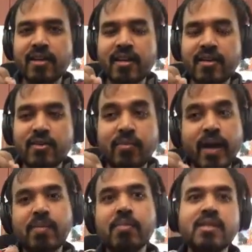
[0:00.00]
You
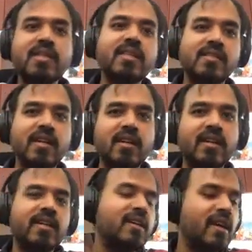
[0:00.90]
may be missing the
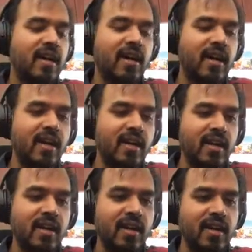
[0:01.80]
subtlety. And
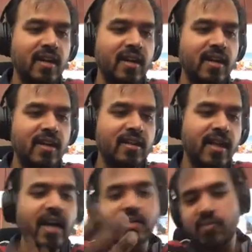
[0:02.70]

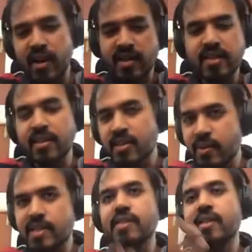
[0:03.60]
thanks for asking this
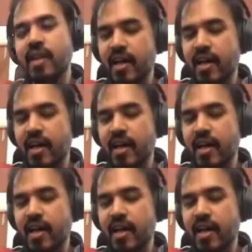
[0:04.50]
question.